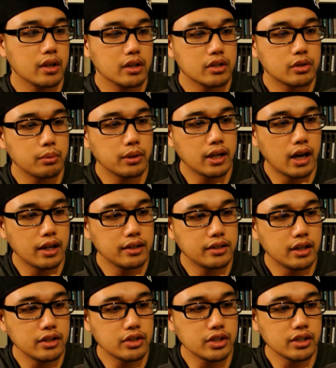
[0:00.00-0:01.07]
So we got
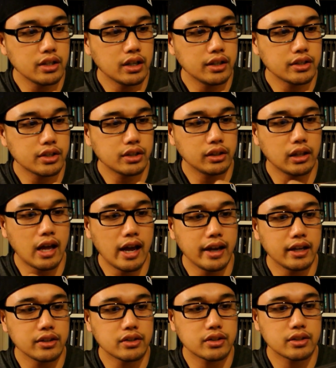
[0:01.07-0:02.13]
Dungeon Hunter
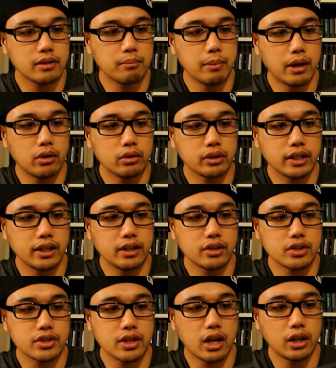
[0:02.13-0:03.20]
Alliance, Metal Gear
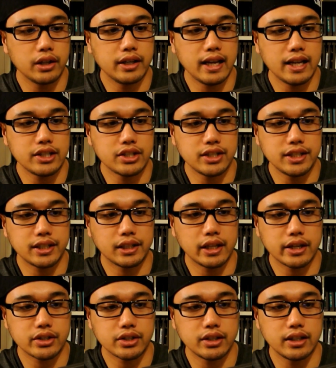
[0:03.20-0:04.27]
Solid HD
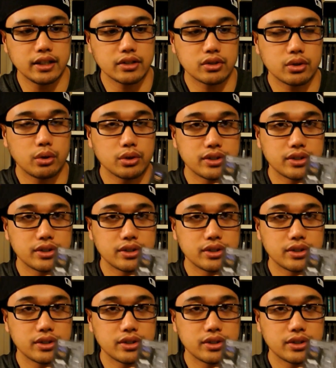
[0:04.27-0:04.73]
Collection, and Soul